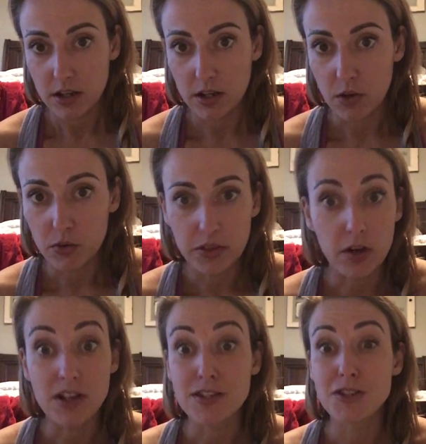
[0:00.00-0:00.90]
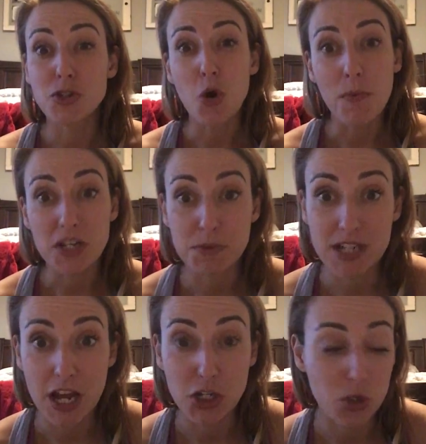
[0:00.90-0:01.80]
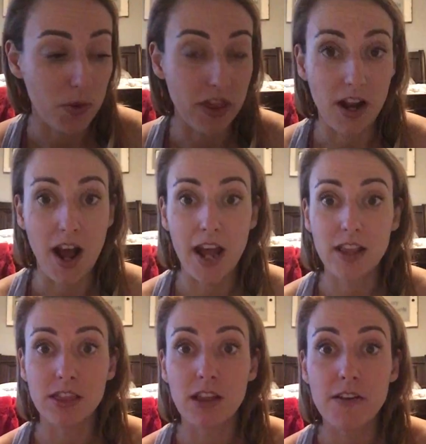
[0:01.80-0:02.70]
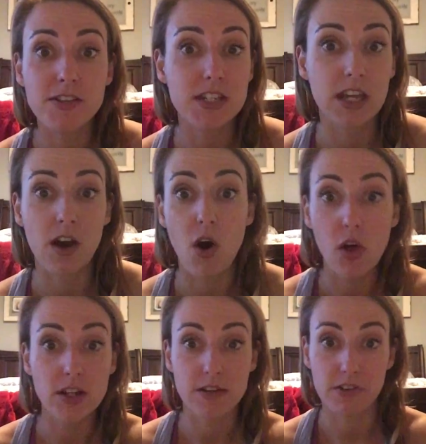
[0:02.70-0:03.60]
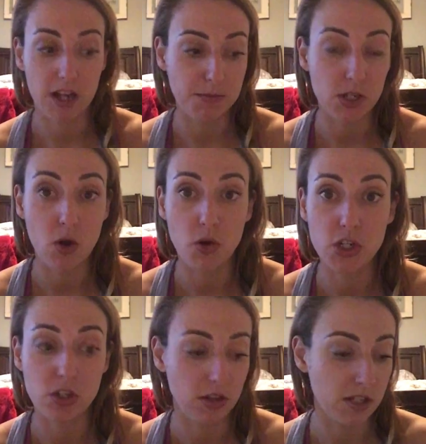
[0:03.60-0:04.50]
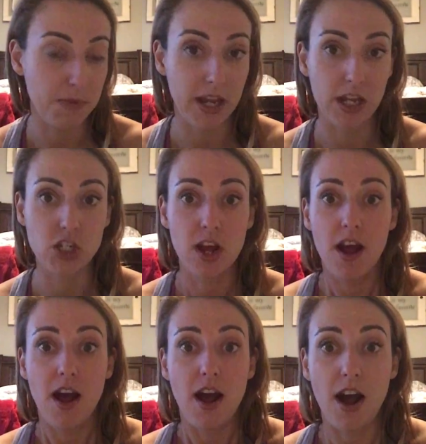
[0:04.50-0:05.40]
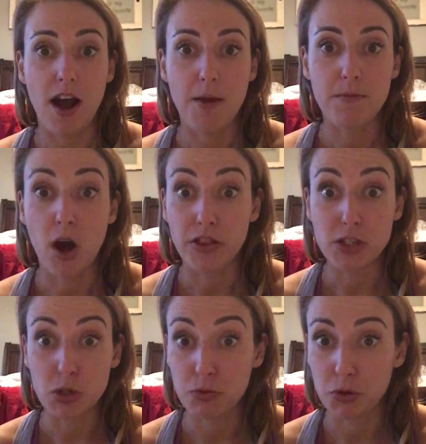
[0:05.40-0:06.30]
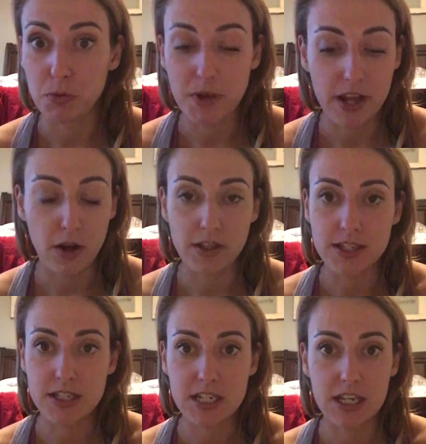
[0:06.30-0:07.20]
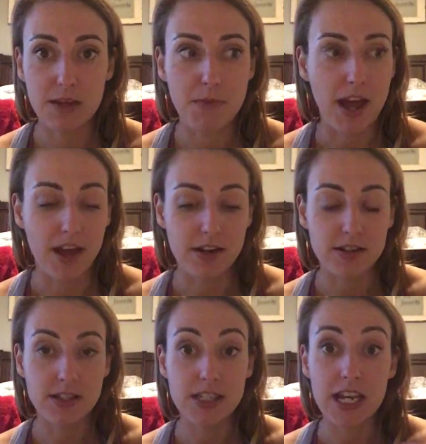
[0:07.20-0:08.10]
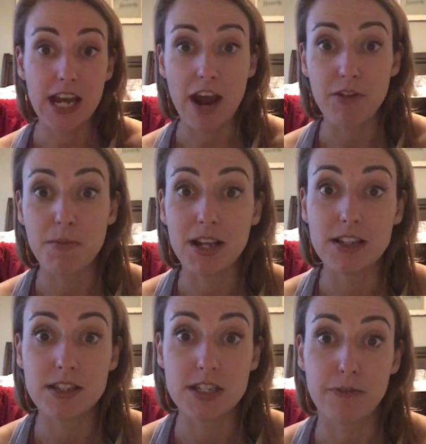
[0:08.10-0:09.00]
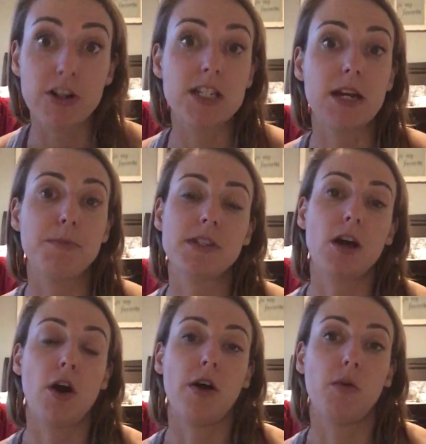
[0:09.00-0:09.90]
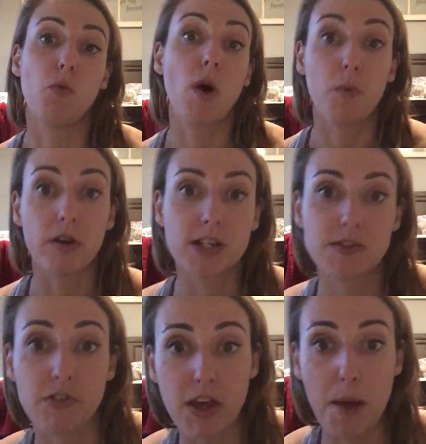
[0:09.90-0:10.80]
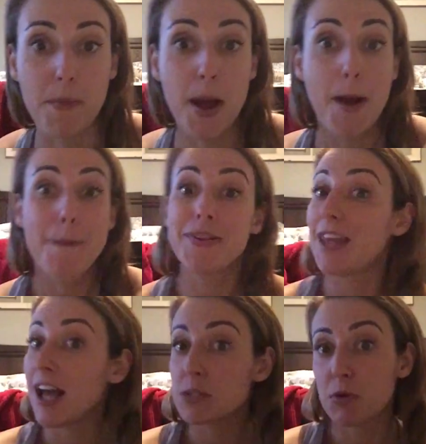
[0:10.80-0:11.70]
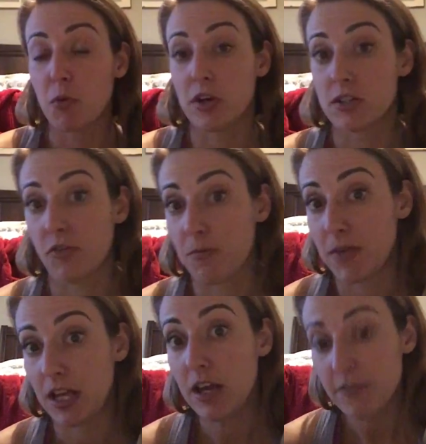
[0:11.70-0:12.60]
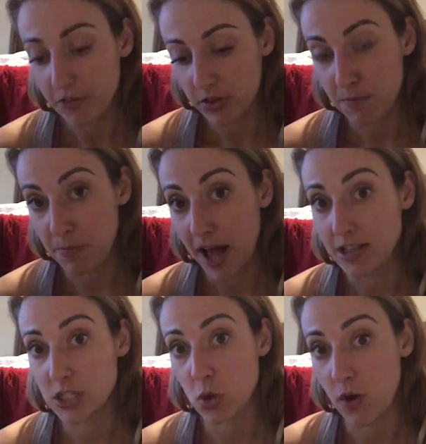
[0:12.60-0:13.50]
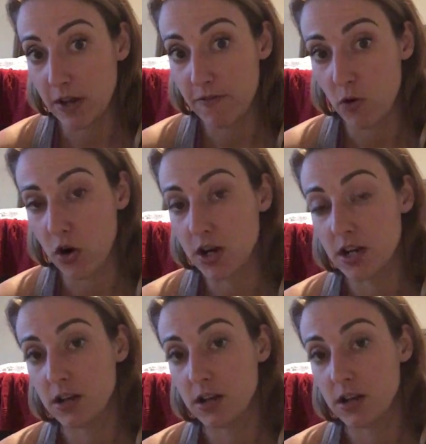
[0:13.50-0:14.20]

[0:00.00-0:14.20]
you know, there is so much potential with it. I love seeing all the different types of coaches on this page, on this group and on this team, and seeing everybody's different tips on what works for them. But that's what works for me for the past 24